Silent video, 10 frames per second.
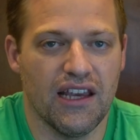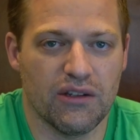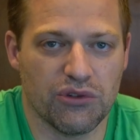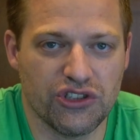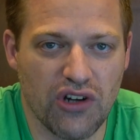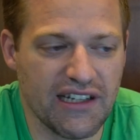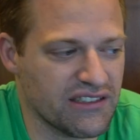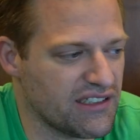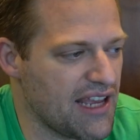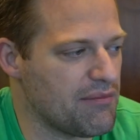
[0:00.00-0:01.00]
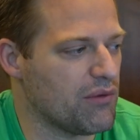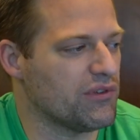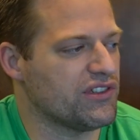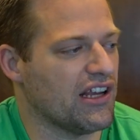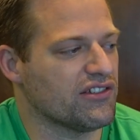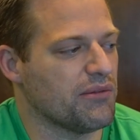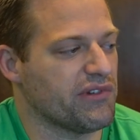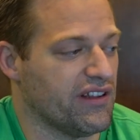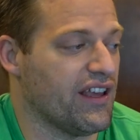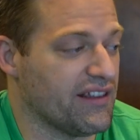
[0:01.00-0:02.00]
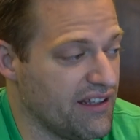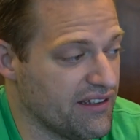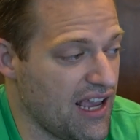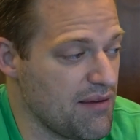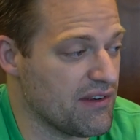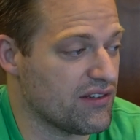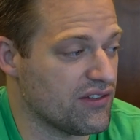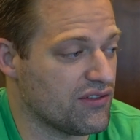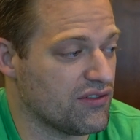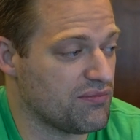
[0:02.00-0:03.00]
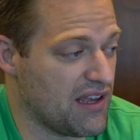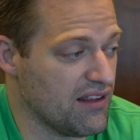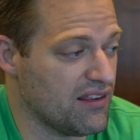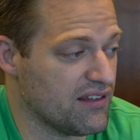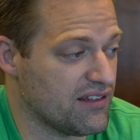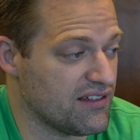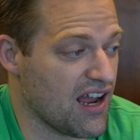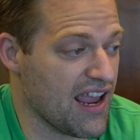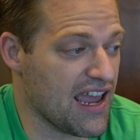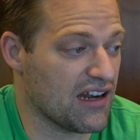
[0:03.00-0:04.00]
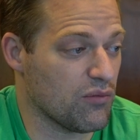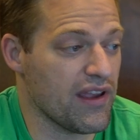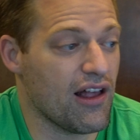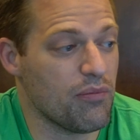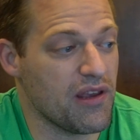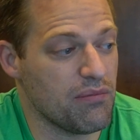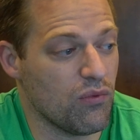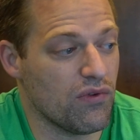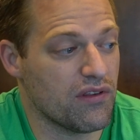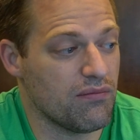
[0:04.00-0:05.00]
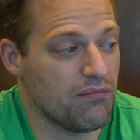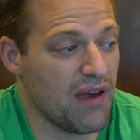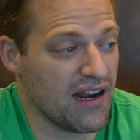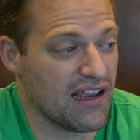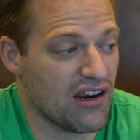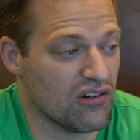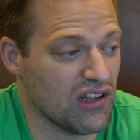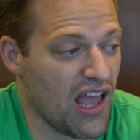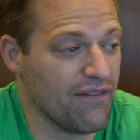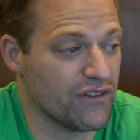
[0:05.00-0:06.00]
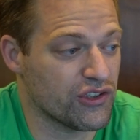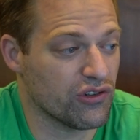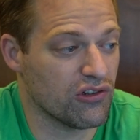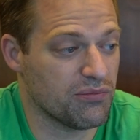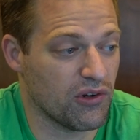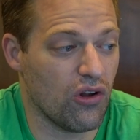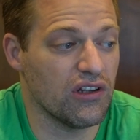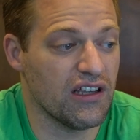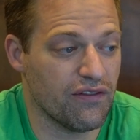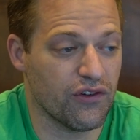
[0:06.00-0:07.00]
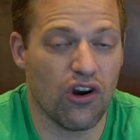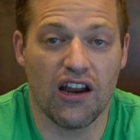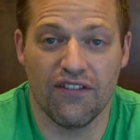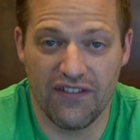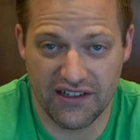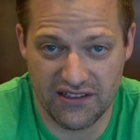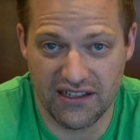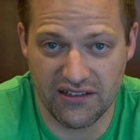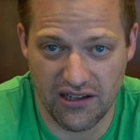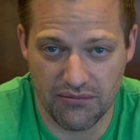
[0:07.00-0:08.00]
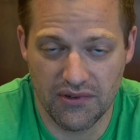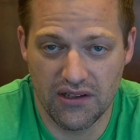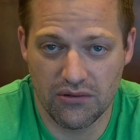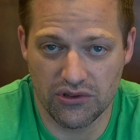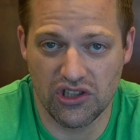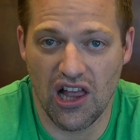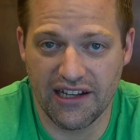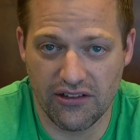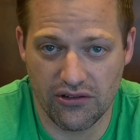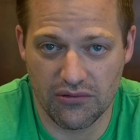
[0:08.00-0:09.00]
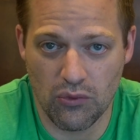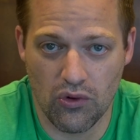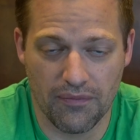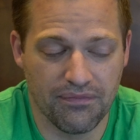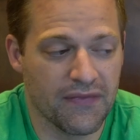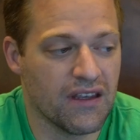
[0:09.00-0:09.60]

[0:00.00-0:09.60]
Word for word: And the restraint statement would sound something like this Hey, Mrs. Smith, this is Diane, and we help people with Medicare and life insurance, but only if you're on a fixed income. Would you like to learn more?